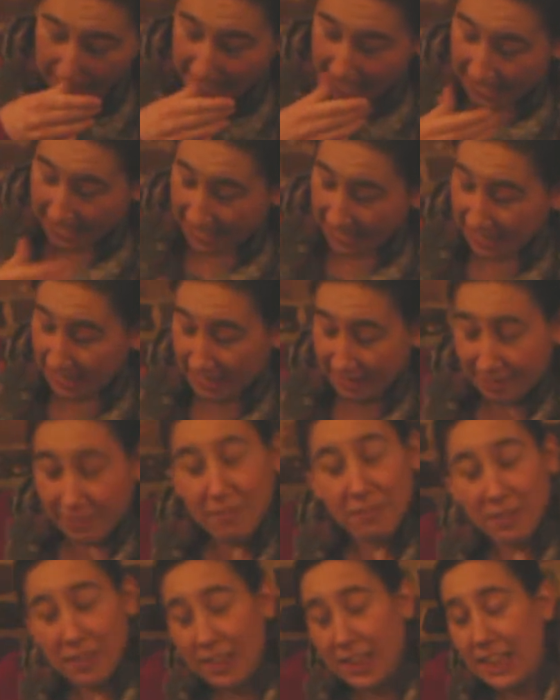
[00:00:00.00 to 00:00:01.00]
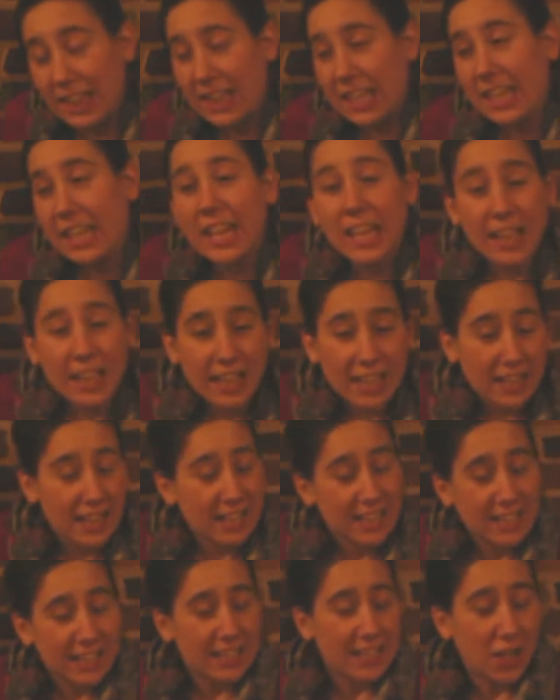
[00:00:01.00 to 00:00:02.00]
I think that
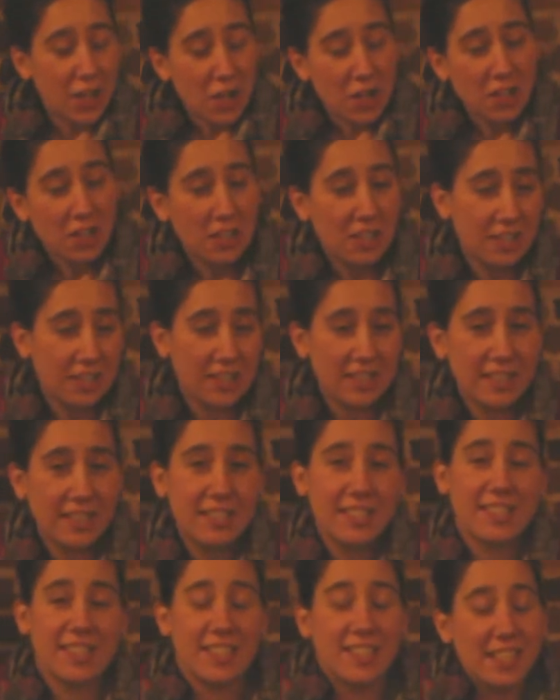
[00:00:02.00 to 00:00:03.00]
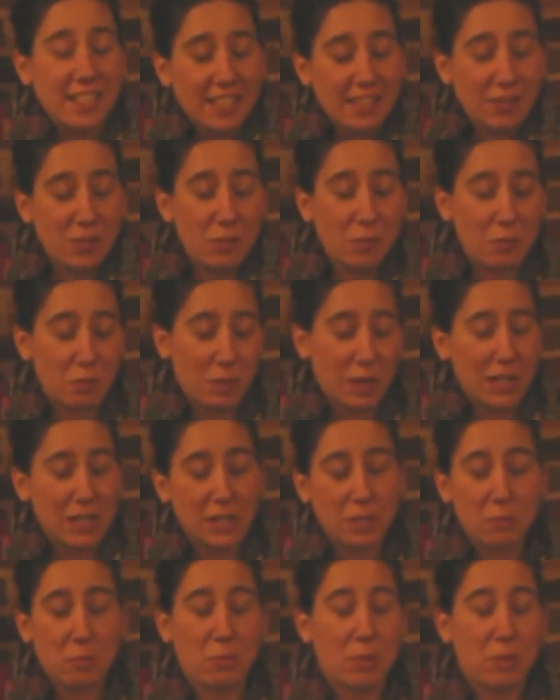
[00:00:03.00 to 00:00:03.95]
this is all a stunt to raise